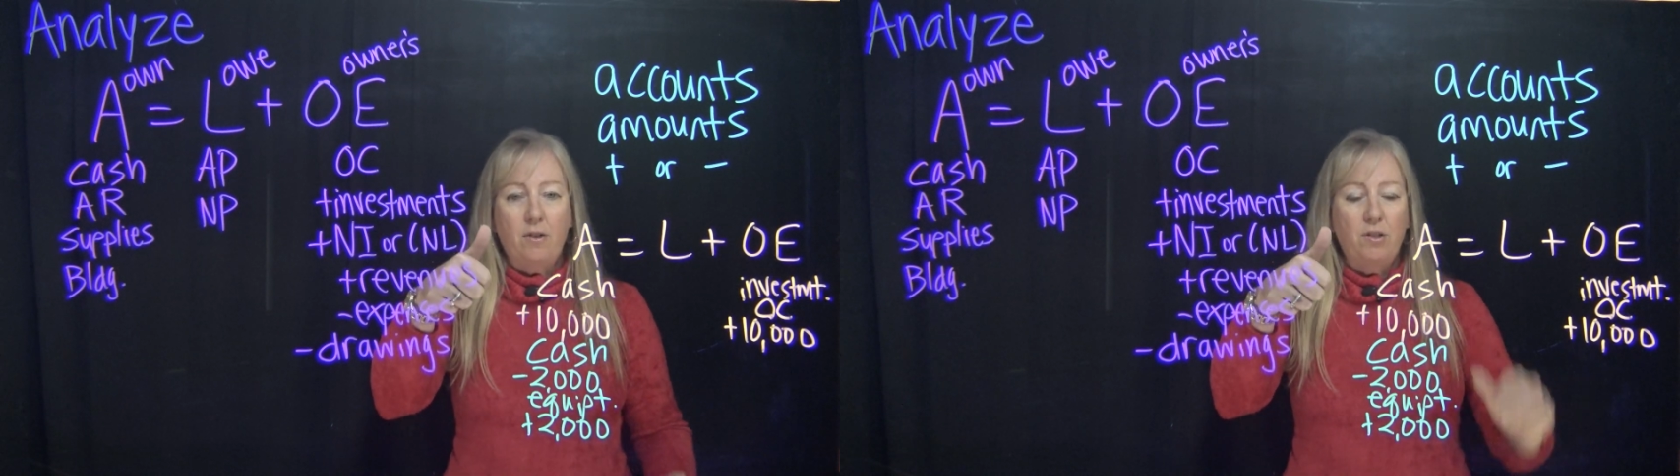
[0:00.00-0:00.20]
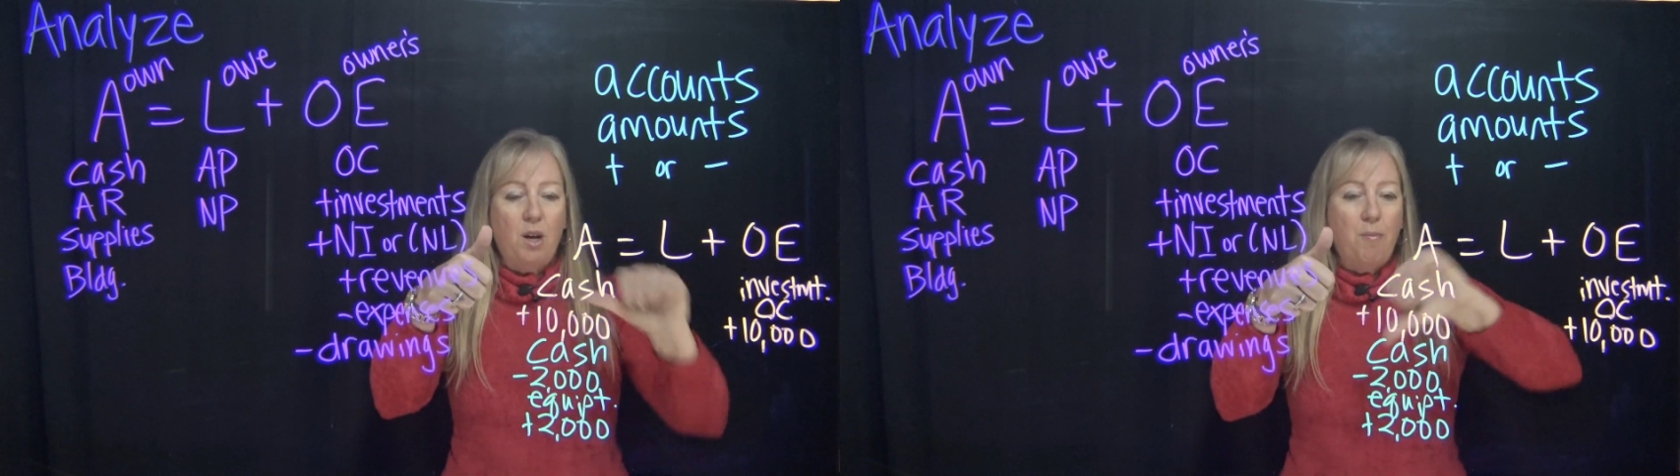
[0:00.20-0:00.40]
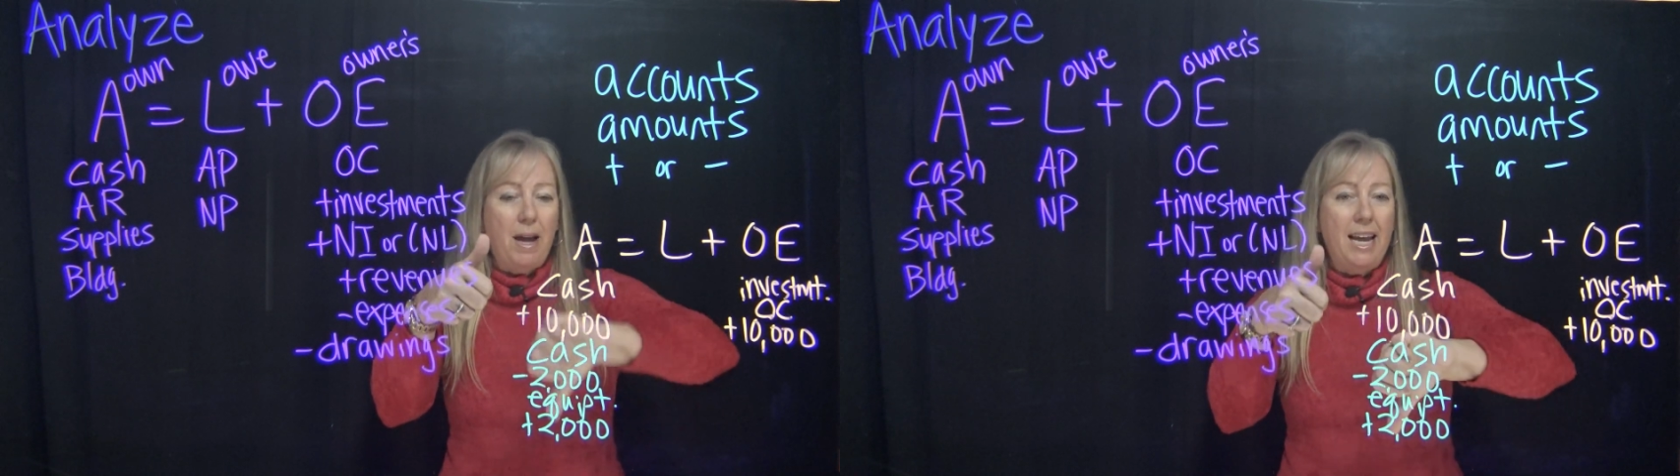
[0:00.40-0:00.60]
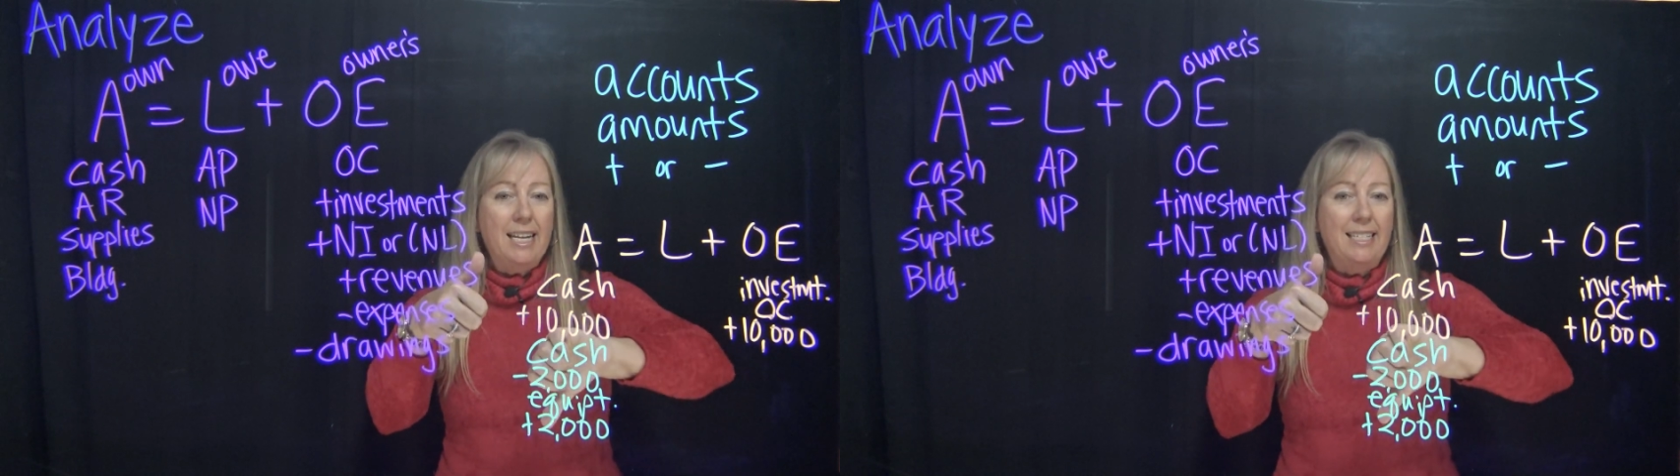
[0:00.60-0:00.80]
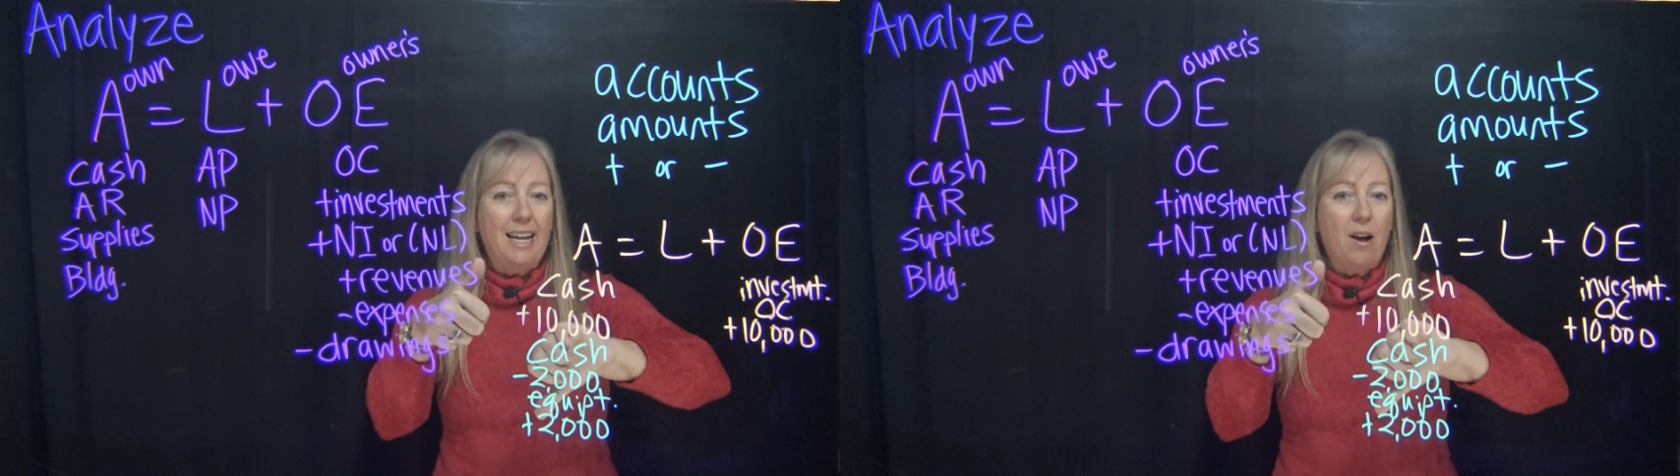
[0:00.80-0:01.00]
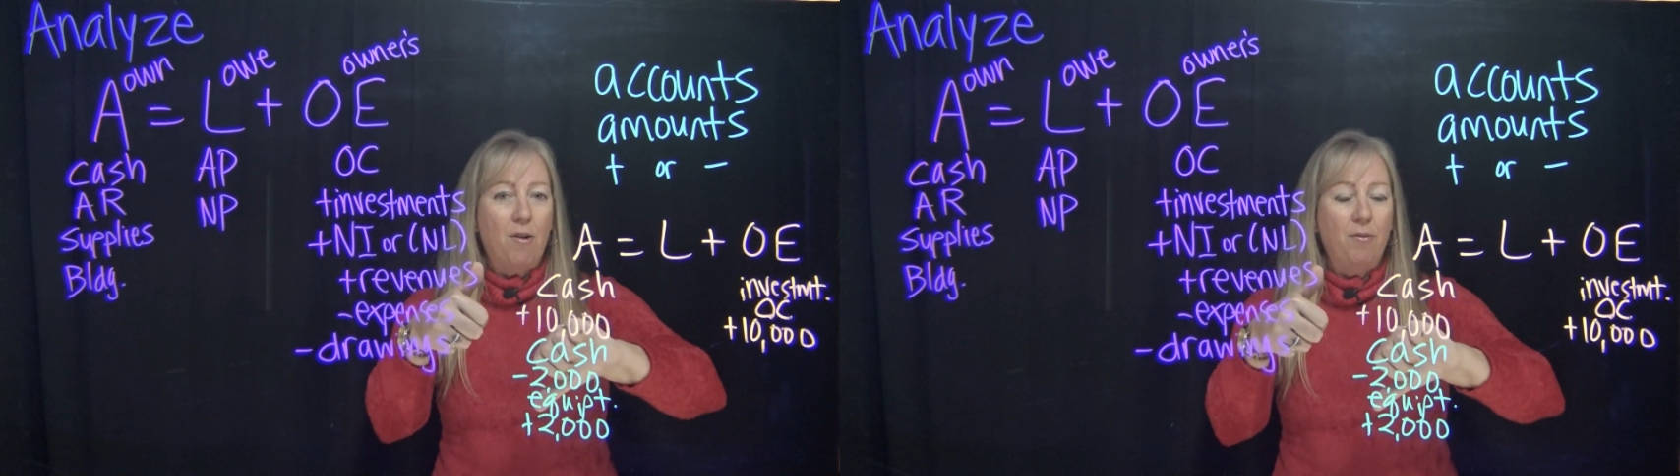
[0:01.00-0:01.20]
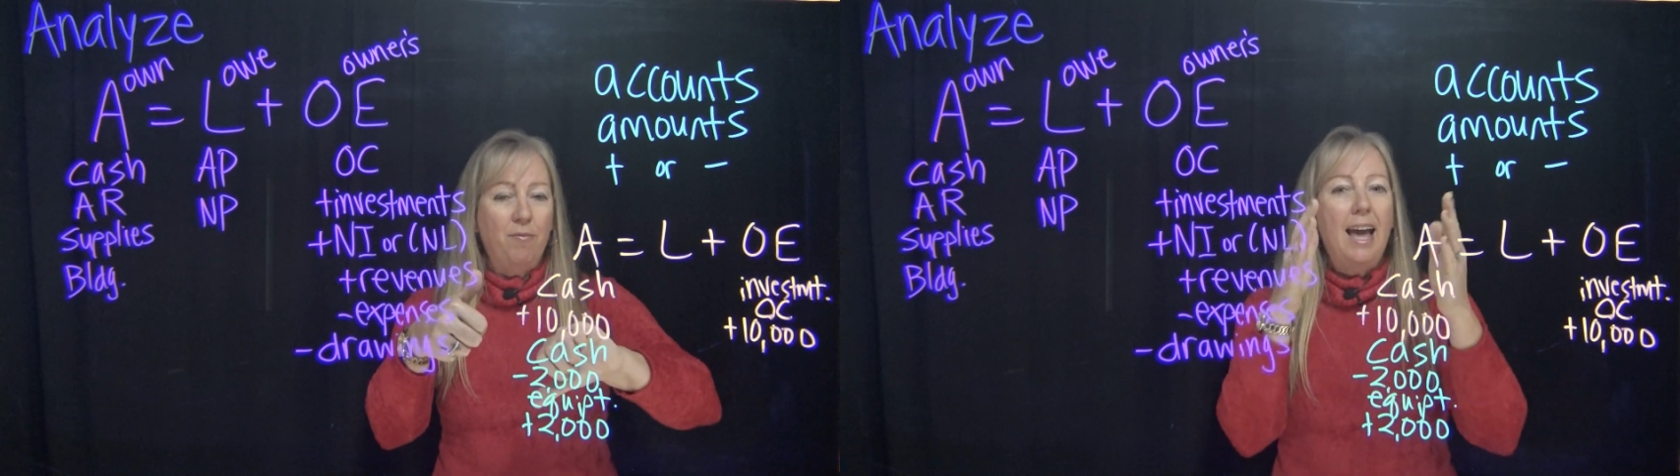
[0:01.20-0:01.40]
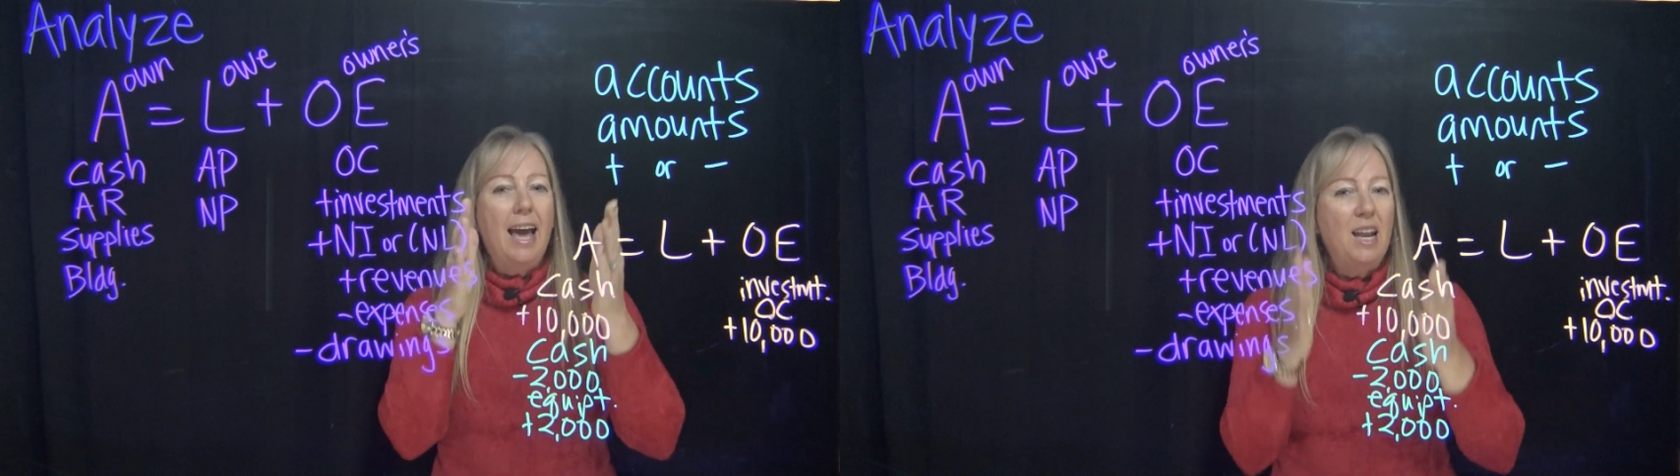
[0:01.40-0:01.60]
goes up and down,